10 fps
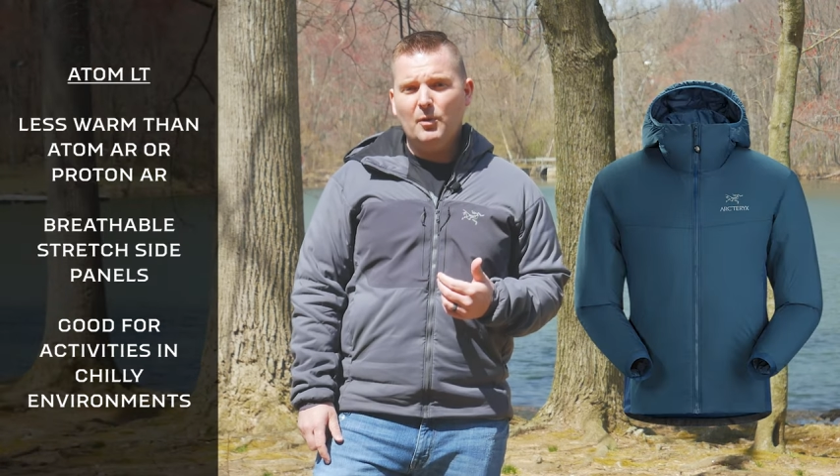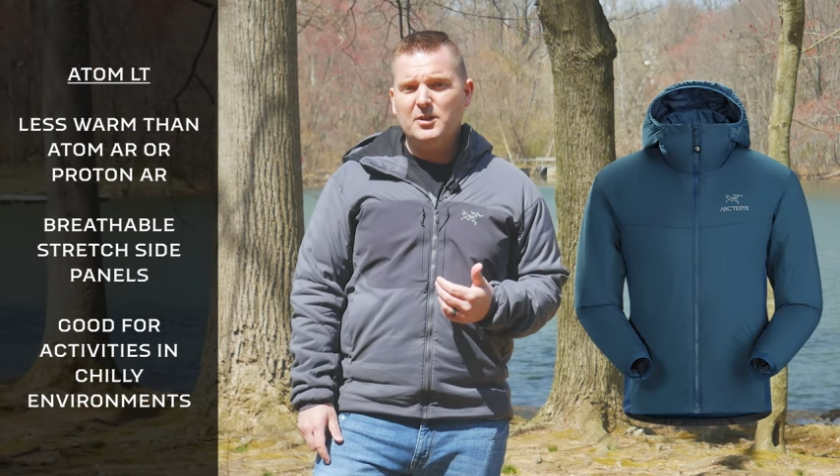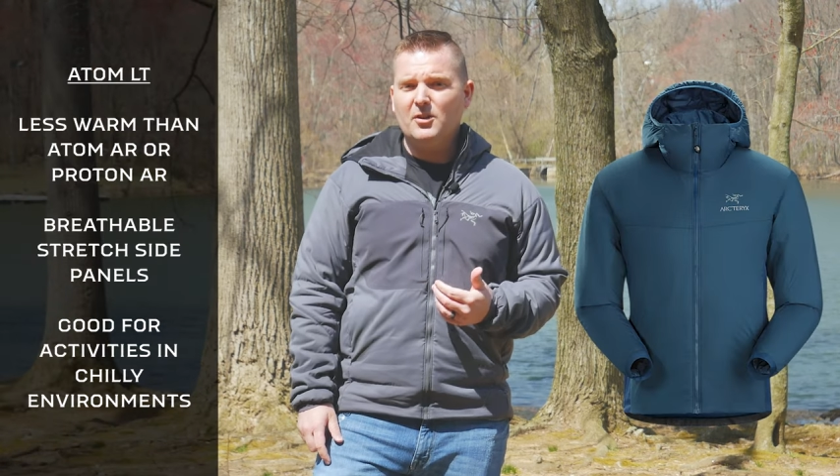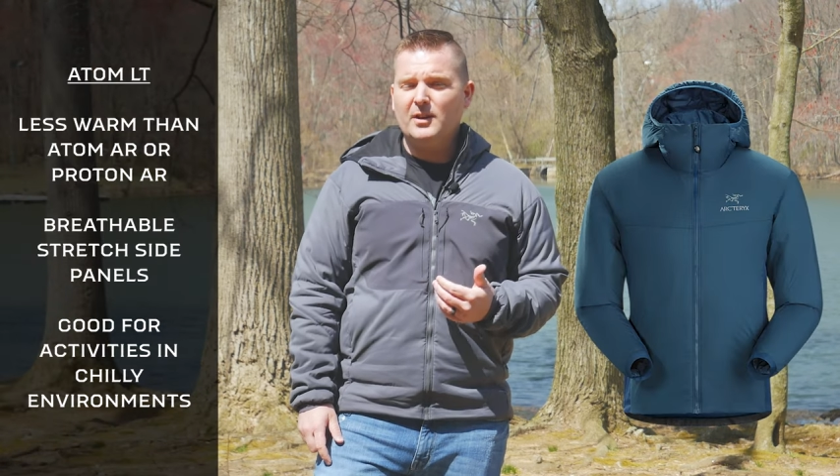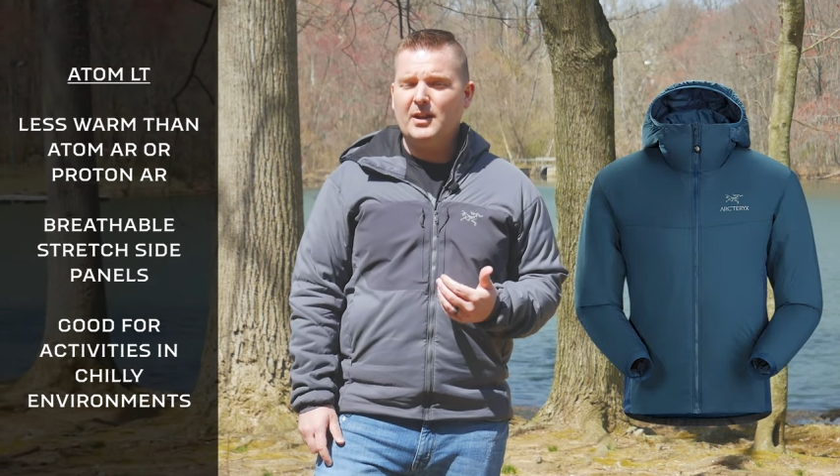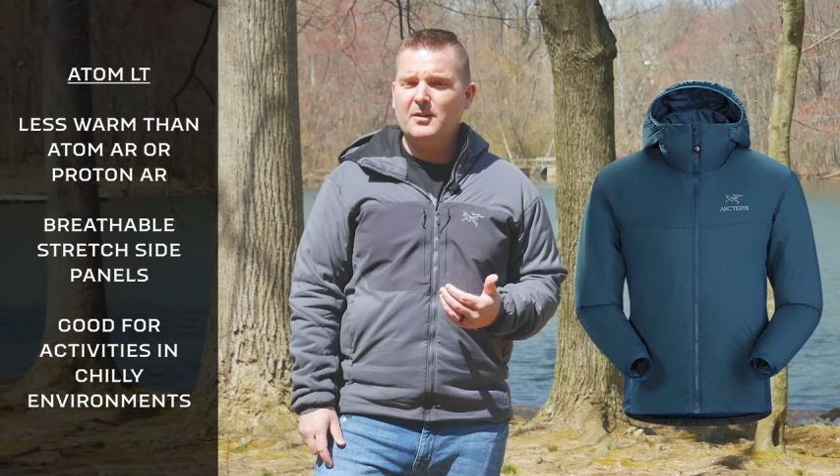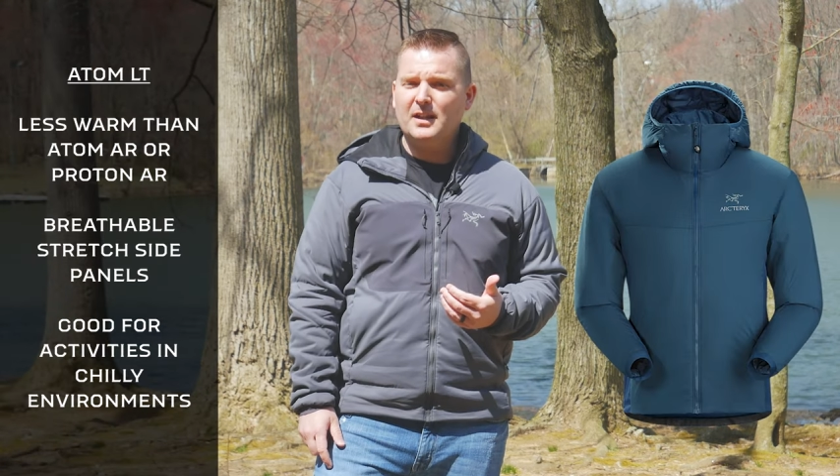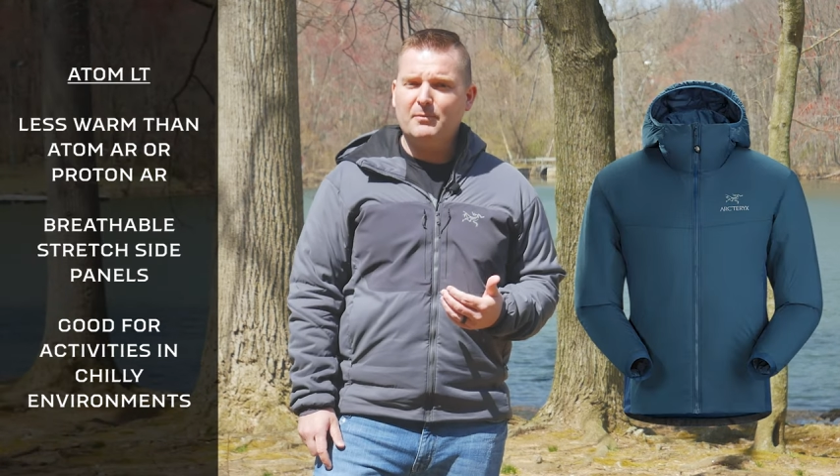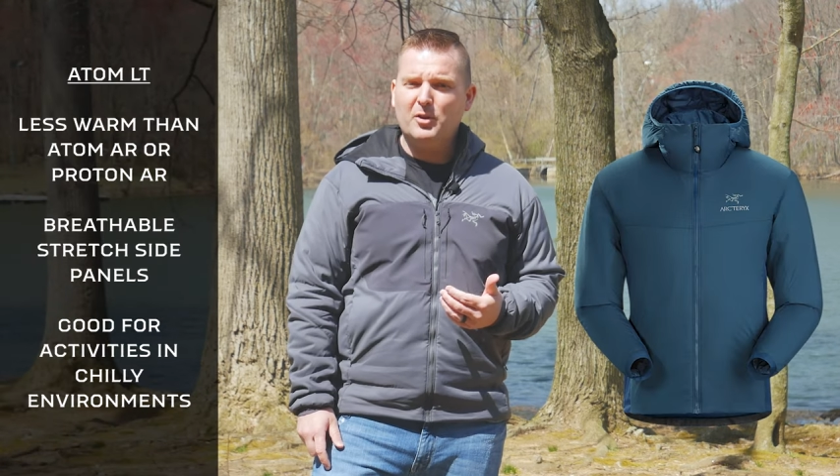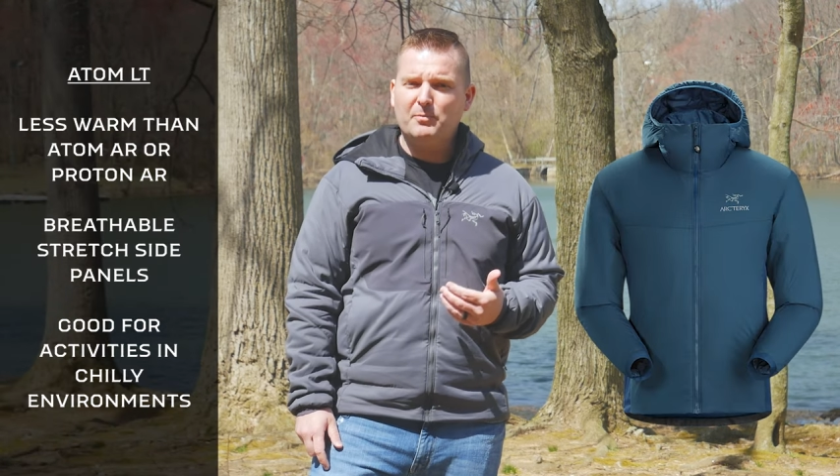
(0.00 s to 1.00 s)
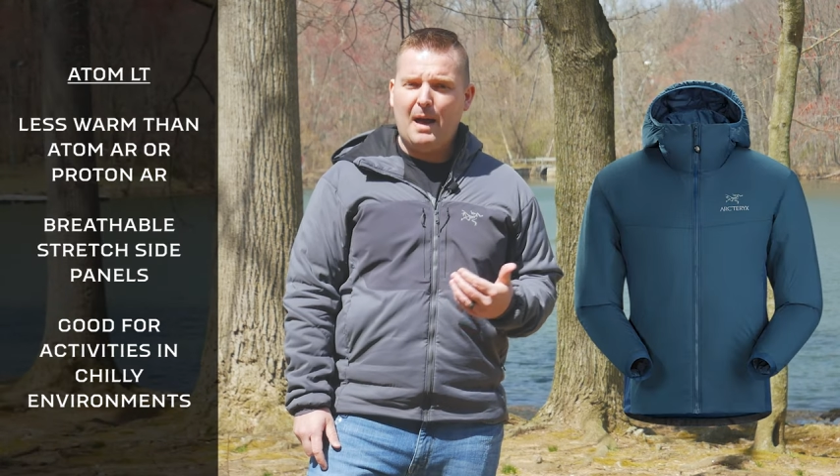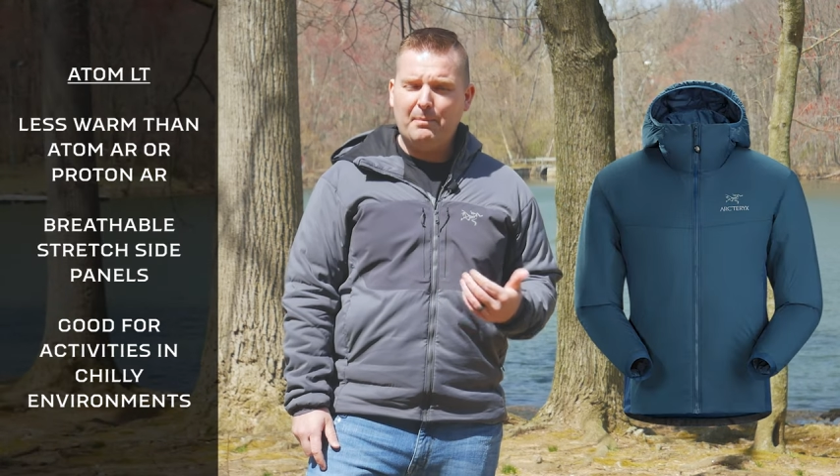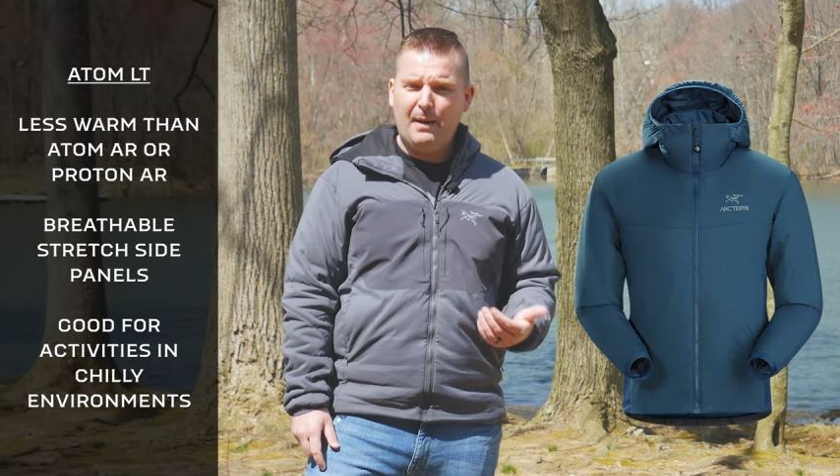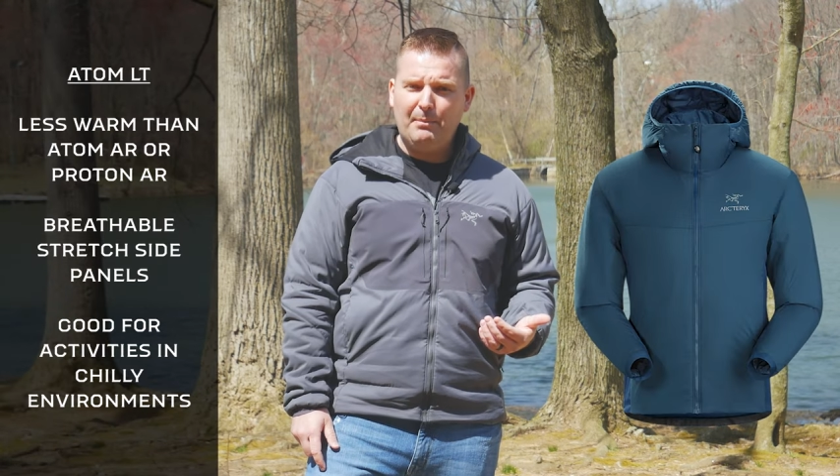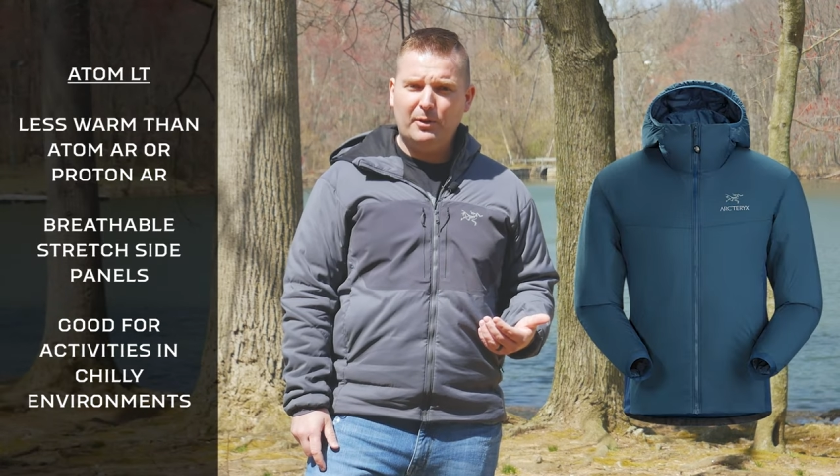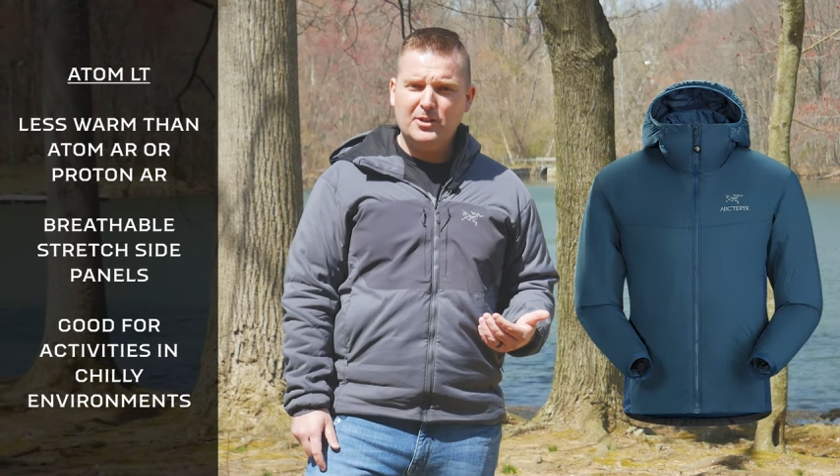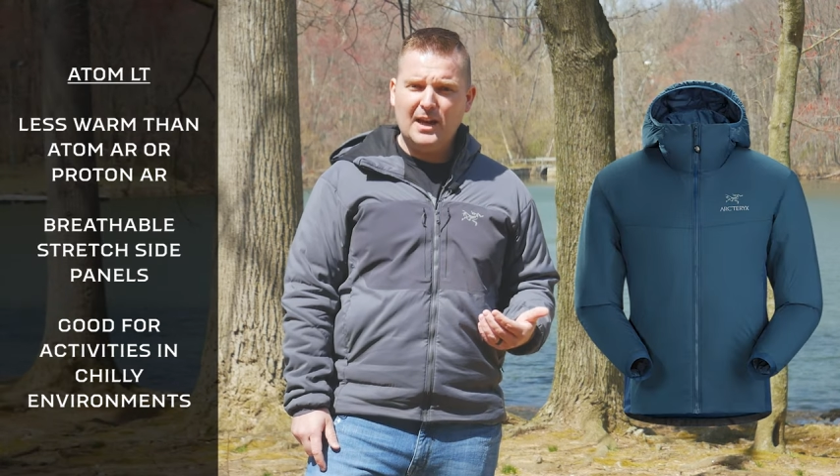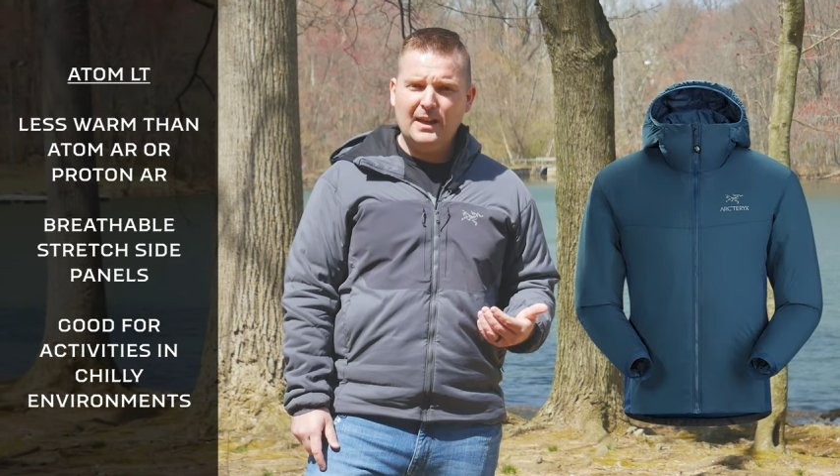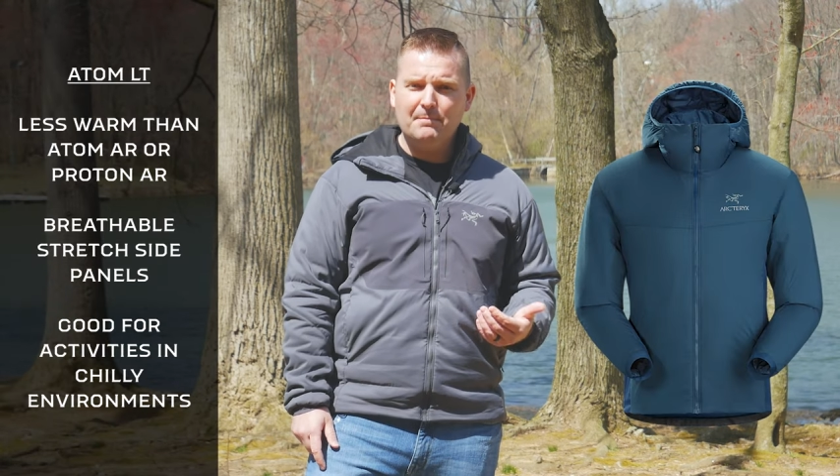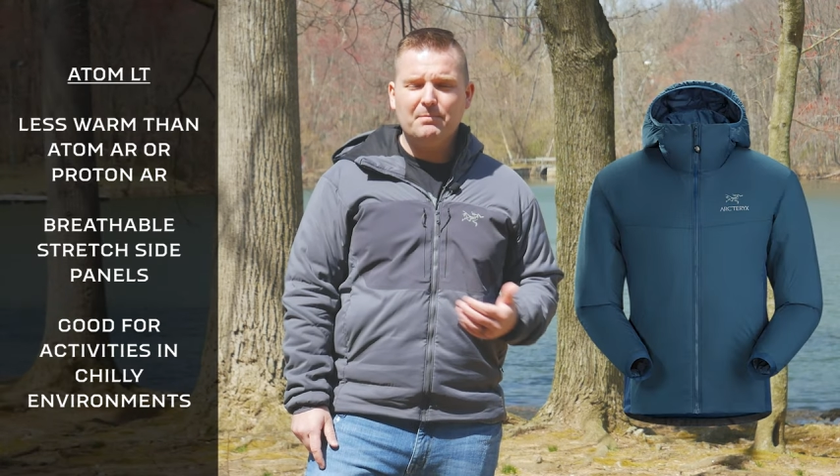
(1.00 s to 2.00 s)
which is Arc'teryx's most pop popular
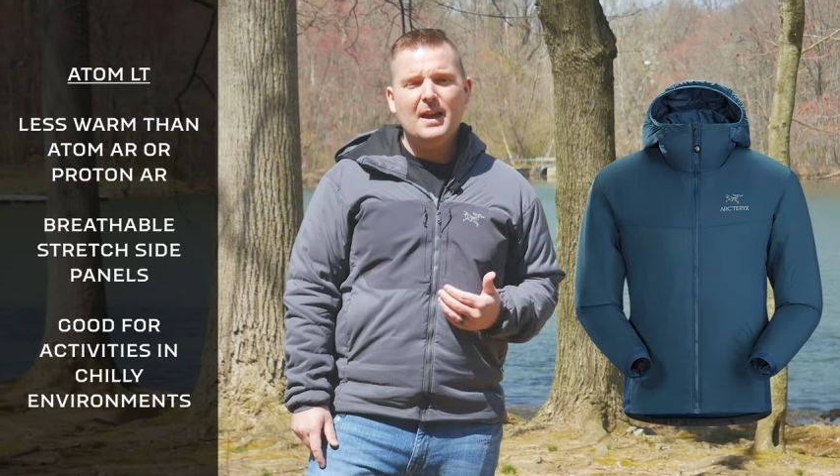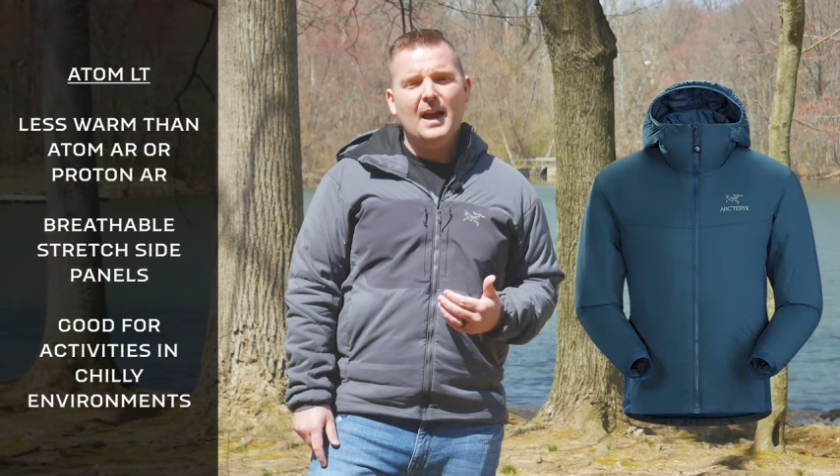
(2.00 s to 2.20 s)
jacket.